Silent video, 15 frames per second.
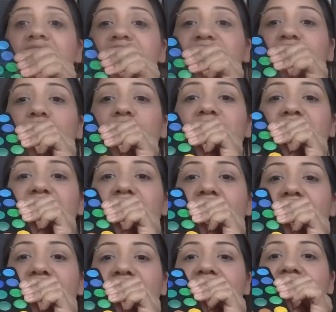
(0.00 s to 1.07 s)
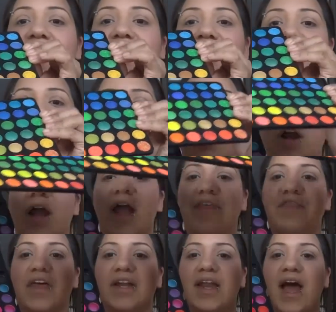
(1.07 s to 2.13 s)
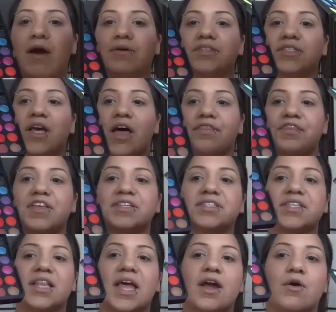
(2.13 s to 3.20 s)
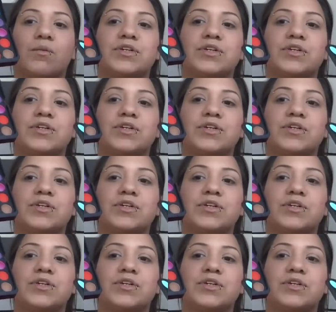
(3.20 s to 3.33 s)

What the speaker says: So they've got that layer, and then now it's got this layer,